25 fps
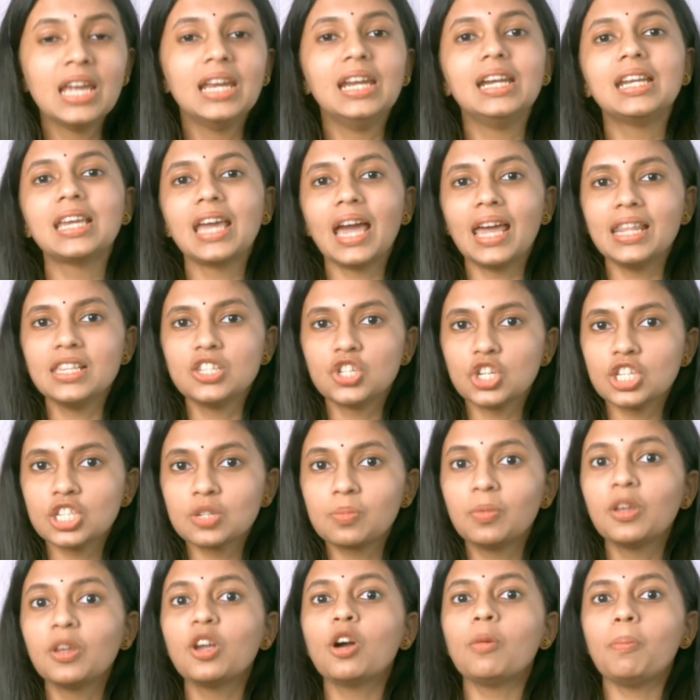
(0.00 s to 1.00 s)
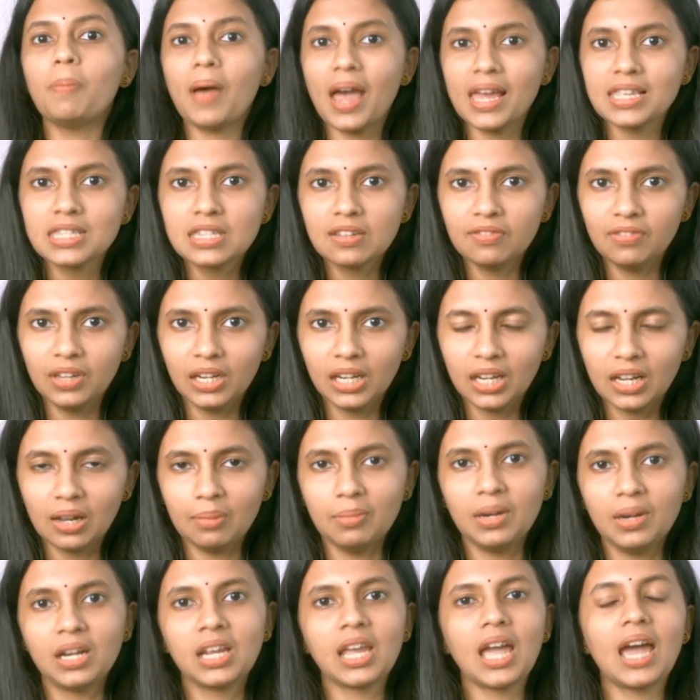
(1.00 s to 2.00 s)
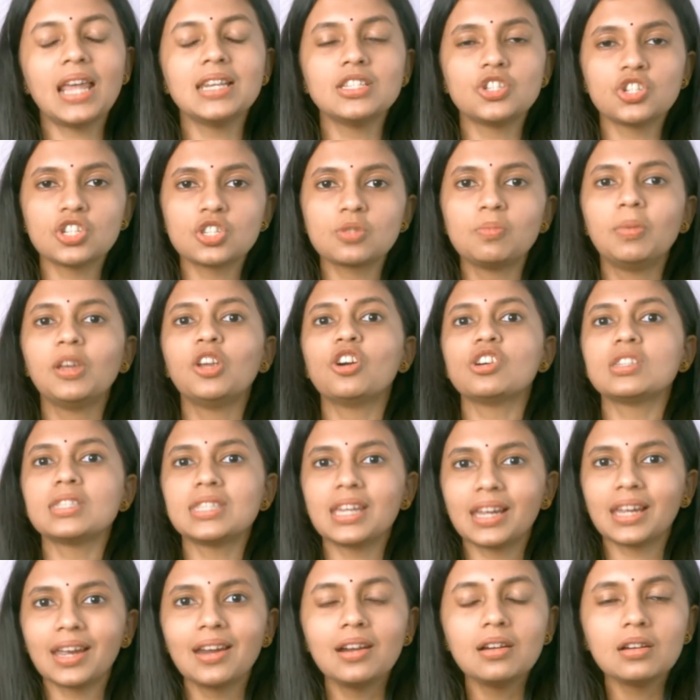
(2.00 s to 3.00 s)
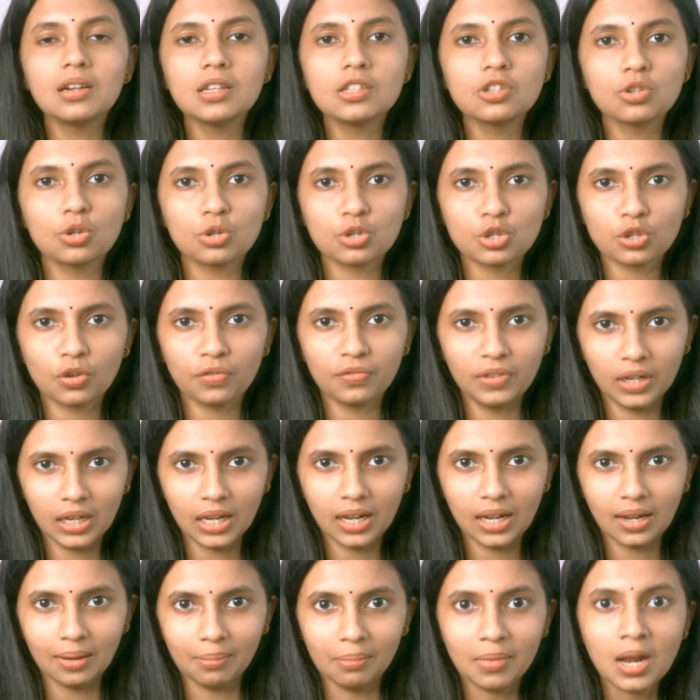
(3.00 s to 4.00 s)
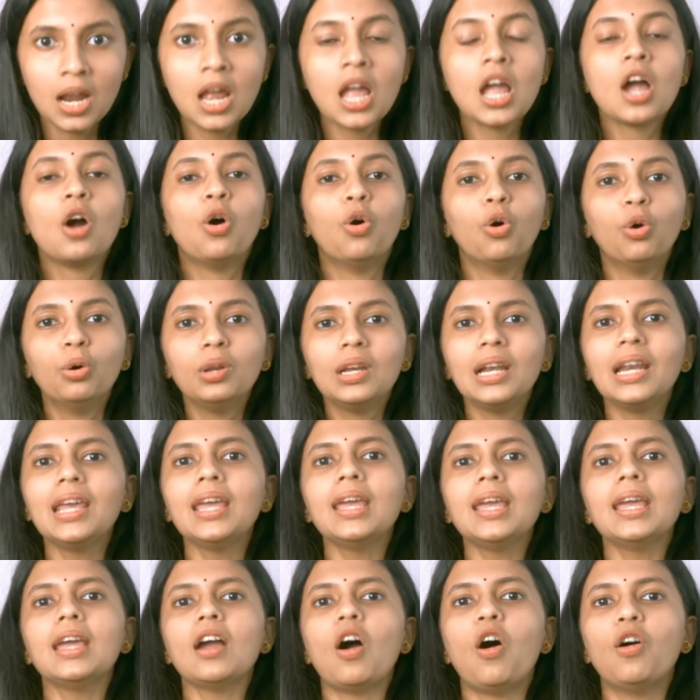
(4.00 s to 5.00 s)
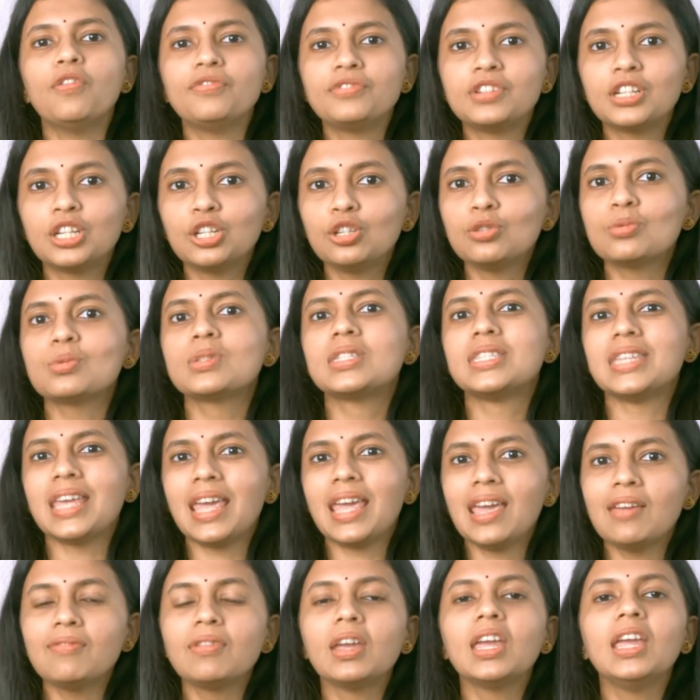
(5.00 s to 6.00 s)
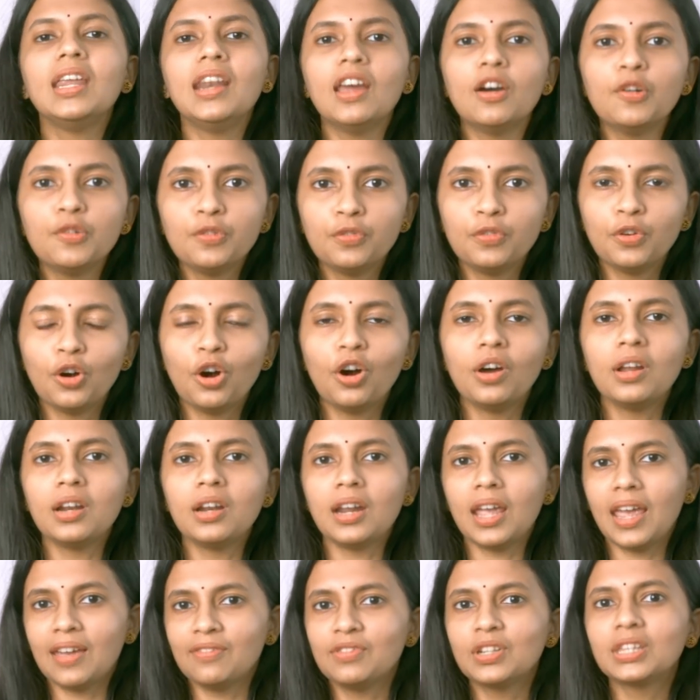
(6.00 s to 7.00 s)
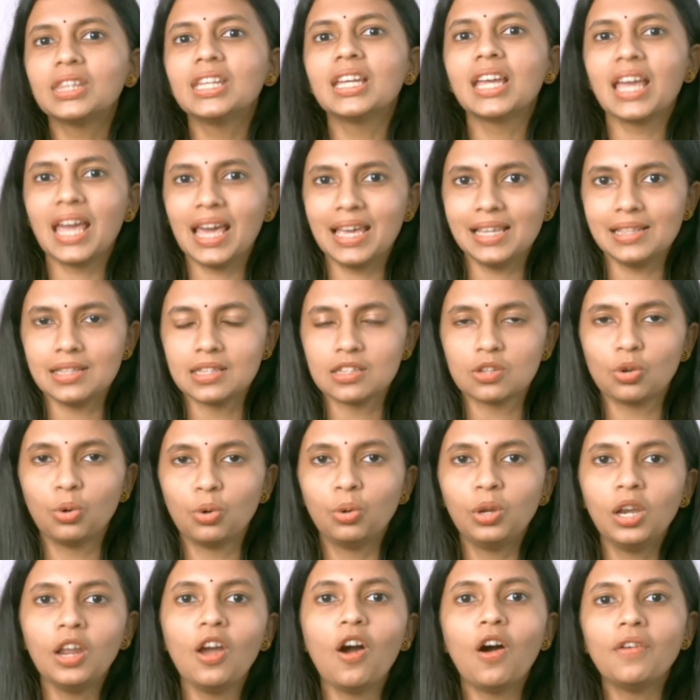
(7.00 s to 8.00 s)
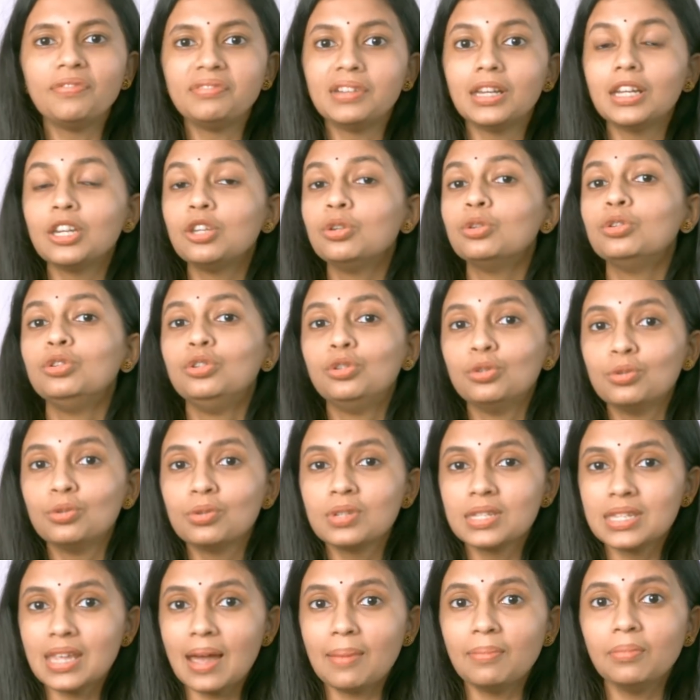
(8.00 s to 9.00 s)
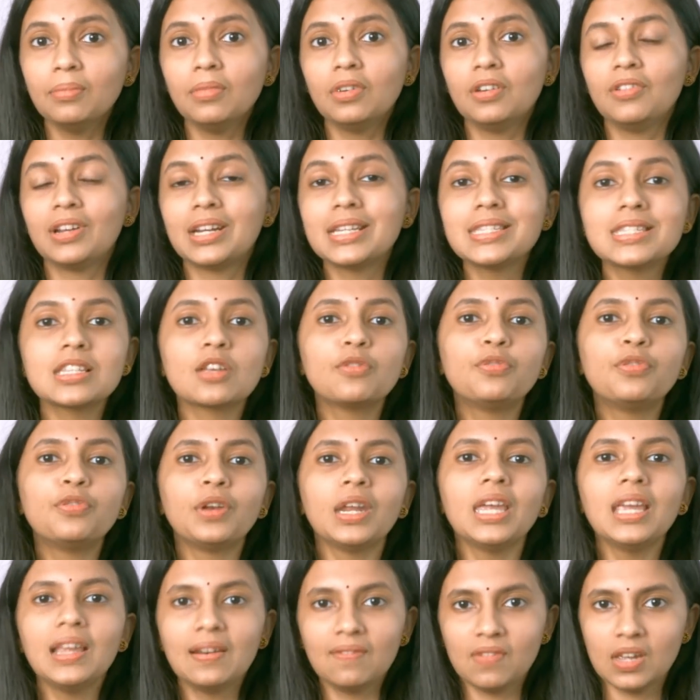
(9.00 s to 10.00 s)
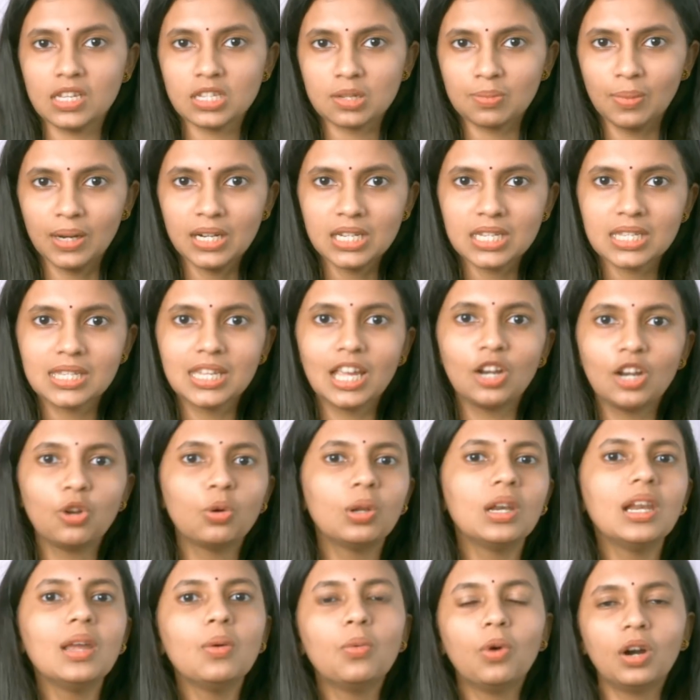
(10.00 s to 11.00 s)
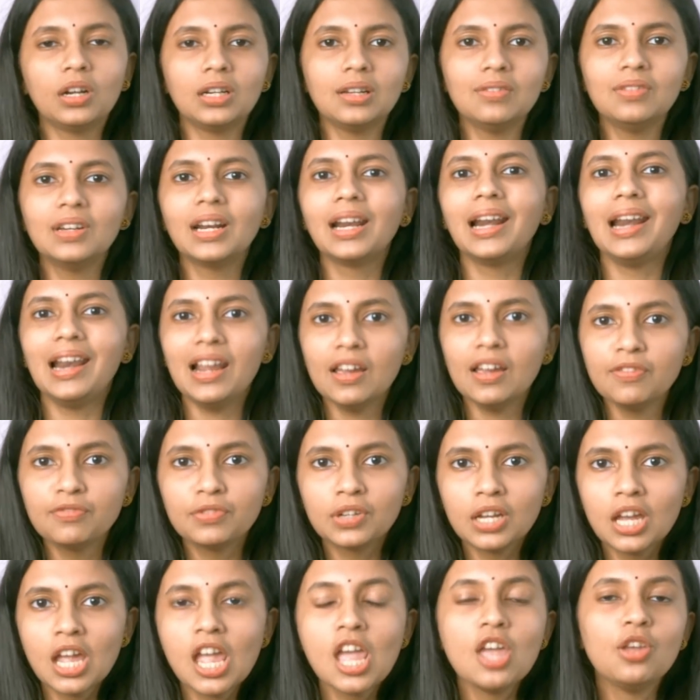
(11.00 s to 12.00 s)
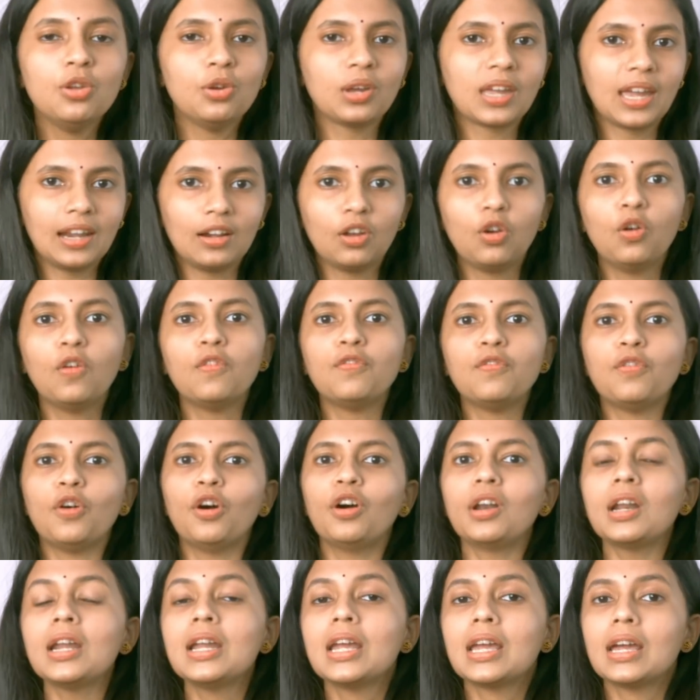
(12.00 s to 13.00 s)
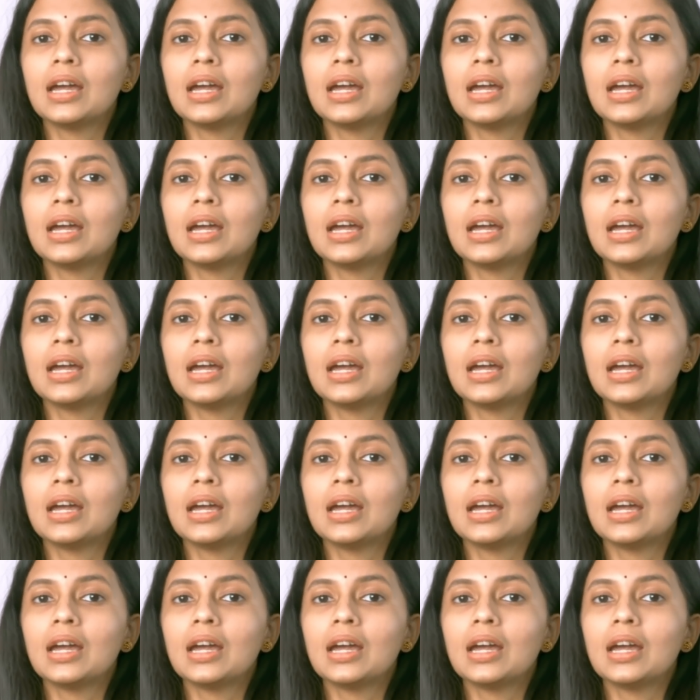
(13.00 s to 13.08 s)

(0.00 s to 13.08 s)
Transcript: It can just be your passive income. It can just be your secondary source of income. Only after you save enough for everything else, only after you do some risk-free investments, then only whatever left you can go for